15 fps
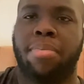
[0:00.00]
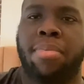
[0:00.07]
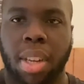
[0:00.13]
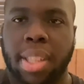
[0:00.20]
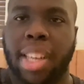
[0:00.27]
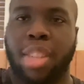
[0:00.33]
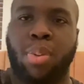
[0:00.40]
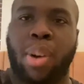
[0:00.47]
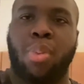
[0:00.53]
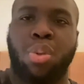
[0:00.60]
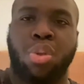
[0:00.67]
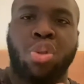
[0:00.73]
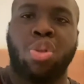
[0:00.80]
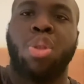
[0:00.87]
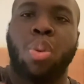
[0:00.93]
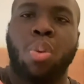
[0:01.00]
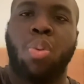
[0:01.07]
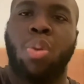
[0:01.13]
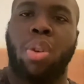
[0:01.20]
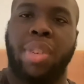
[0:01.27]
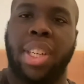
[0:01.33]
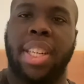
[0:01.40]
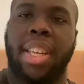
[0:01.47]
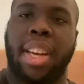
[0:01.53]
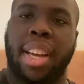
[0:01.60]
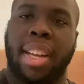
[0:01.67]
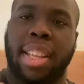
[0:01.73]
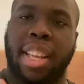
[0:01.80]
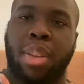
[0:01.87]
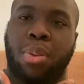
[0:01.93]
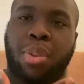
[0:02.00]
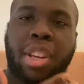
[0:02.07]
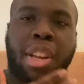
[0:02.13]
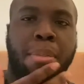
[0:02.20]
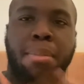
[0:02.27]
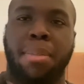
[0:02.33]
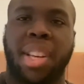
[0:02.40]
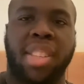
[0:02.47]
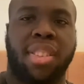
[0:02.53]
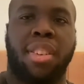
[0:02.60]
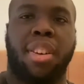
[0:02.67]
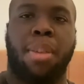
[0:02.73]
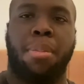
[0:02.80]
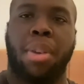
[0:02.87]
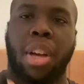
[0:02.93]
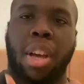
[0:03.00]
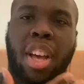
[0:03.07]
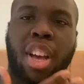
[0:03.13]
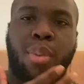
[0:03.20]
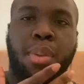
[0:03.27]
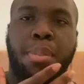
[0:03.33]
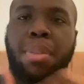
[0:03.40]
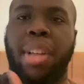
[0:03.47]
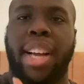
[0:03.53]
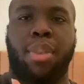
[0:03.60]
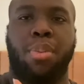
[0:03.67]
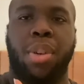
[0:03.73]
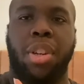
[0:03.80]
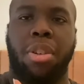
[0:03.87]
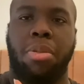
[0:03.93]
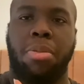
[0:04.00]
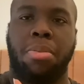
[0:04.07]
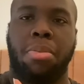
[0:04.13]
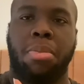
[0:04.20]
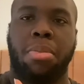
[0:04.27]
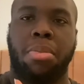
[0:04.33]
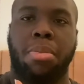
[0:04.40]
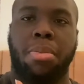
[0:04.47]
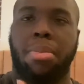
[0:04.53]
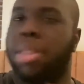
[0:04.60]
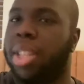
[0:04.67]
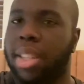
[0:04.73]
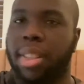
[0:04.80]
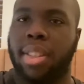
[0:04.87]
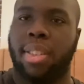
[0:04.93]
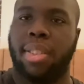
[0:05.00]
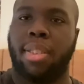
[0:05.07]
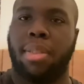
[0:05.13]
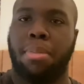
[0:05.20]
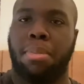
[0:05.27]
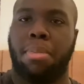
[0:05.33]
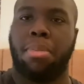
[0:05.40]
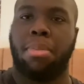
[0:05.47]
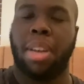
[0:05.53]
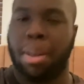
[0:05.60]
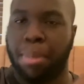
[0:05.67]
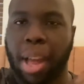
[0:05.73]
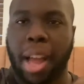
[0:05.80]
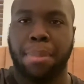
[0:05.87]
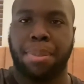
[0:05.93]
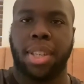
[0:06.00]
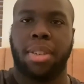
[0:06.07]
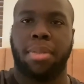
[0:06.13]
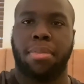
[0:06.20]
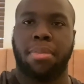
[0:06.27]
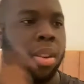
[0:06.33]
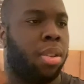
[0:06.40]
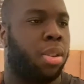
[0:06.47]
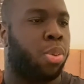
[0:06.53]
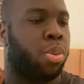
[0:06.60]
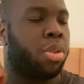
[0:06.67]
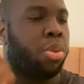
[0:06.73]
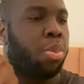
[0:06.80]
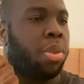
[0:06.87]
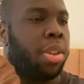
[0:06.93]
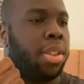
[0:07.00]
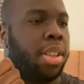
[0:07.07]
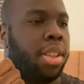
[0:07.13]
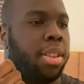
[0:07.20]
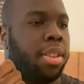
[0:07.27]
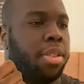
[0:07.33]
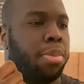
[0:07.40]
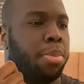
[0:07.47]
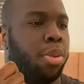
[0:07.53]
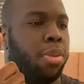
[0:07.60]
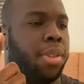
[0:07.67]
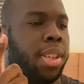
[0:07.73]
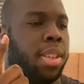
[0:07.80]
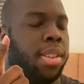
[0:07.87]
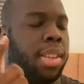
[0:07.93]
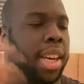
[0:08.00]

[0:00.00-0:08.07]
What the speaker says: That's why I was so worried that they were gonna mess it up with Black Widow, but they didn't, and I'm happy. There was one thing in this movie that